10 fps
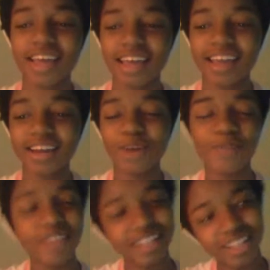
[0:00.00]
And I hope you
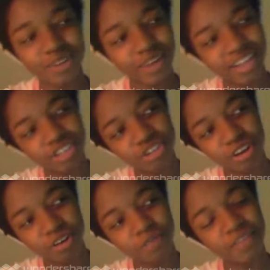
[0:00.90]
like that little
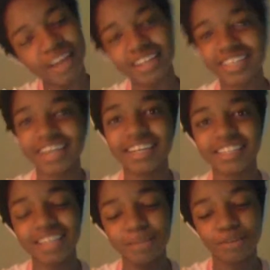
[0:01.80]
intro. I decided to
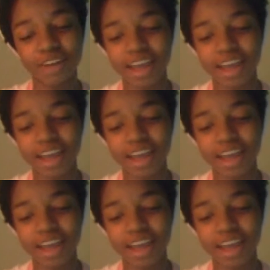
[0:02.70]
keep on